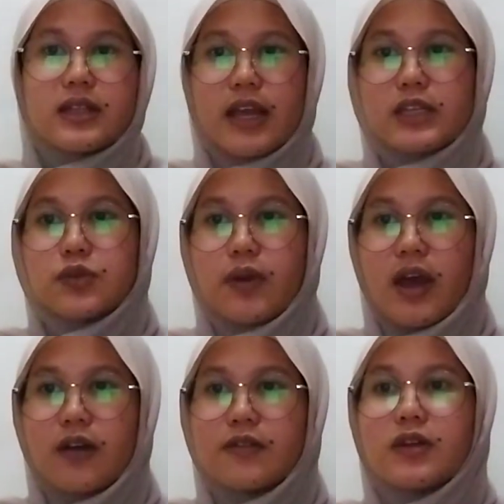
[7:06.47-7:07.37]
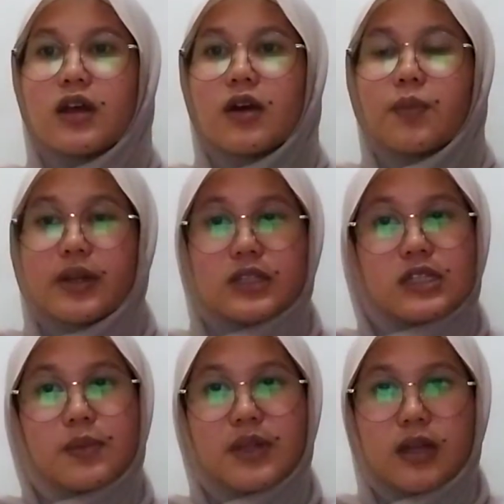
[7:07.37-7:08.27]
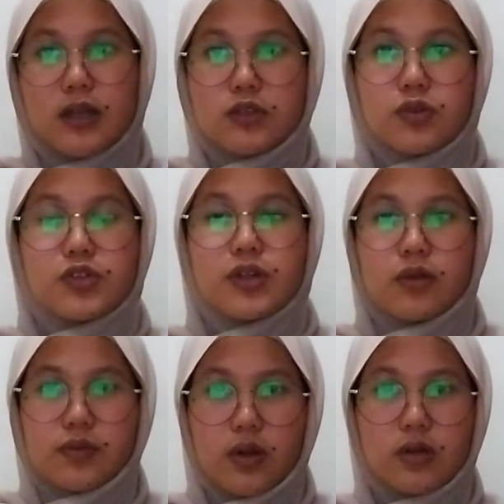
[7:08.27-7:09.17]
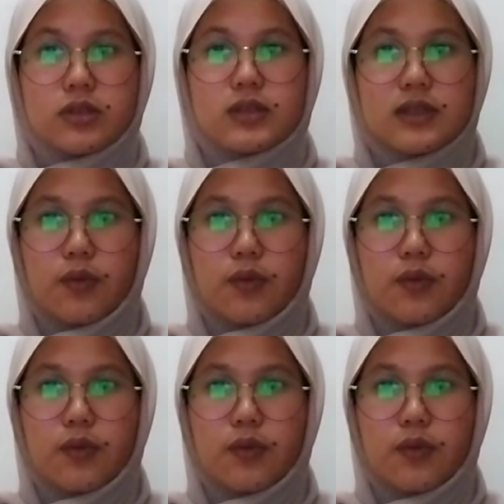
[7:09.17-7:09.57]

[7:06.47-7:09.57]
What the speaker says: Next, we have participant and social roles,